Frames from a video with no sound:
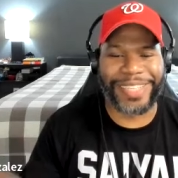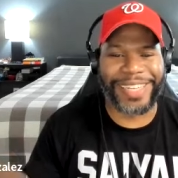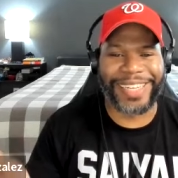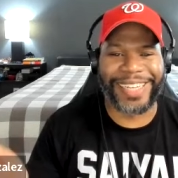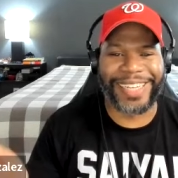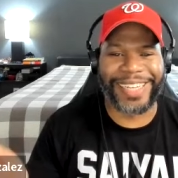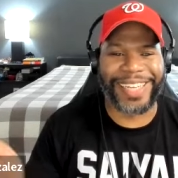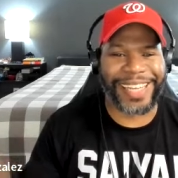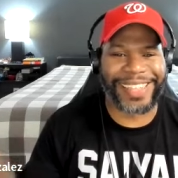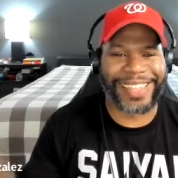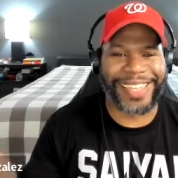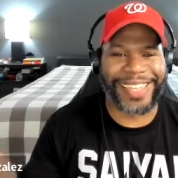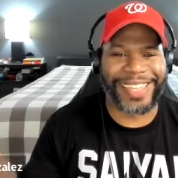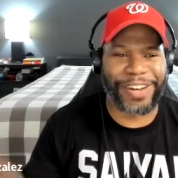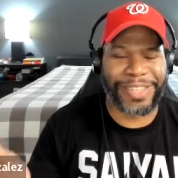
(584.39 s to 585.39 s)
I wasn't eating
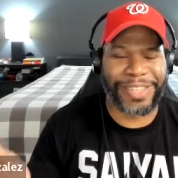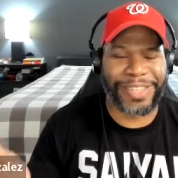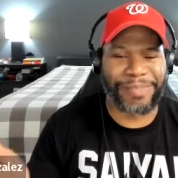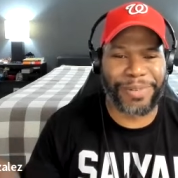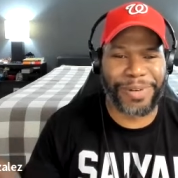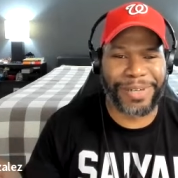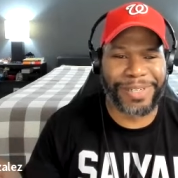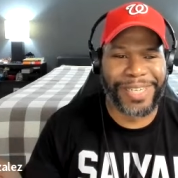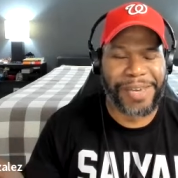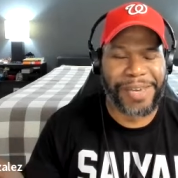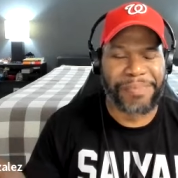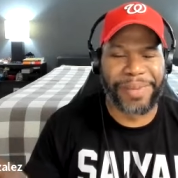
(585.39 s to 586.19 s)
anything that was important,